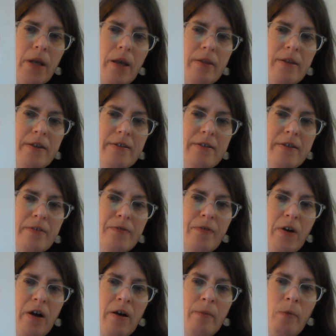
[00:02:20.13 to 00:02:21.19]
this is
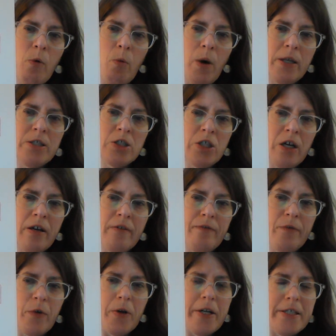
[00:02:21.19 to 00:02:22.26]
from 1 John
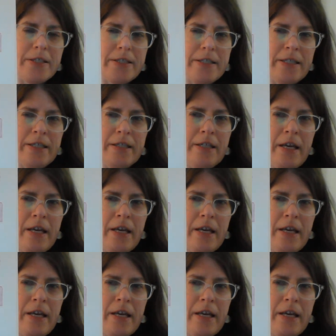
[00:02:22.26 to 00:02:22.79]
4:18,